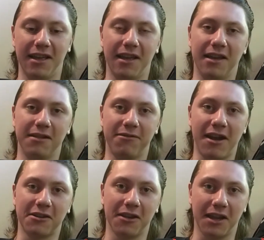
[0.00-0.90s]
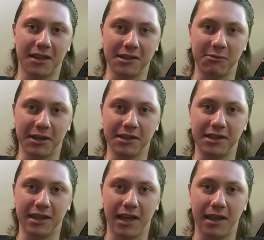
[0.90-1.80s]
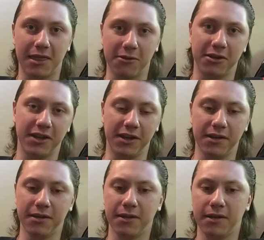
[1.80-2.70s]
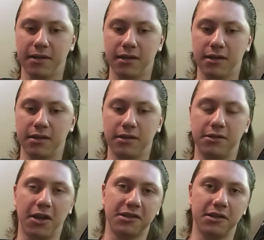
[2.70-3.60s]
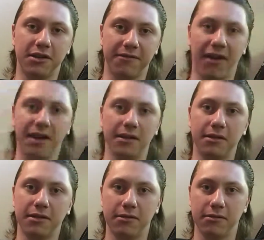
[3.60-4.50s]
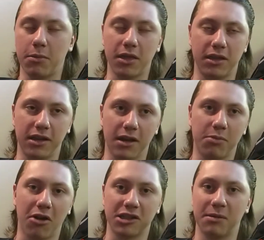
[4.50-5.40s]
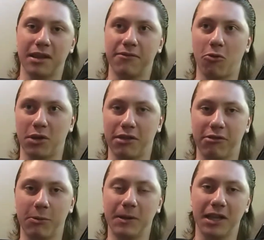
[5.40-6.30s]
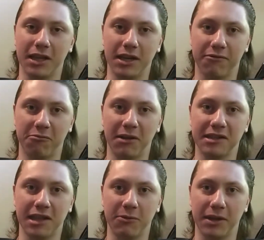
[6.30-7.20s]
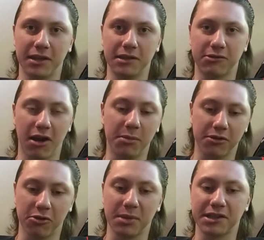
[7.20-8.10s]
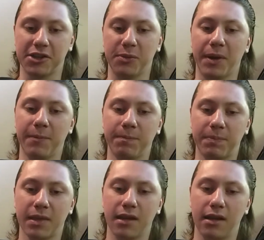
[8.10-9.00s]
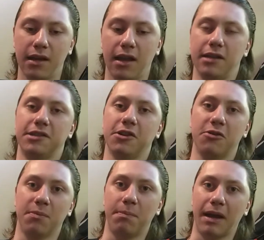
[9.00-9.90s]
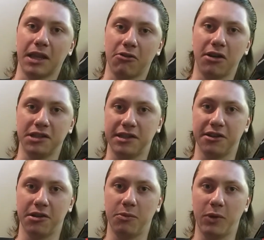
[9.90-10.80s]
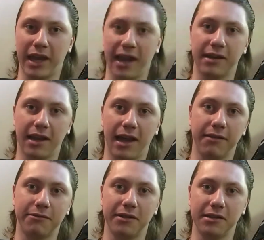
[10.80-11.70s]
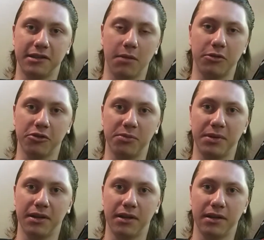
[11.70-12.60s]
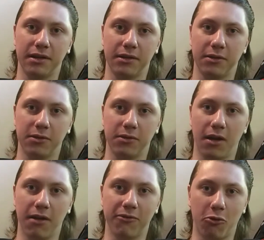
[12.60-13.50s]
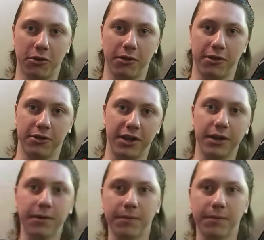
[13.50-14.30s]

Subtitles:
And factored like this, we can see that 13 doesn't divide the approximately 43 quintillion different ways that we can scramble the Rubik's Cube. And so, by Lagrange's theorem, we can't have a subgroup of order 13.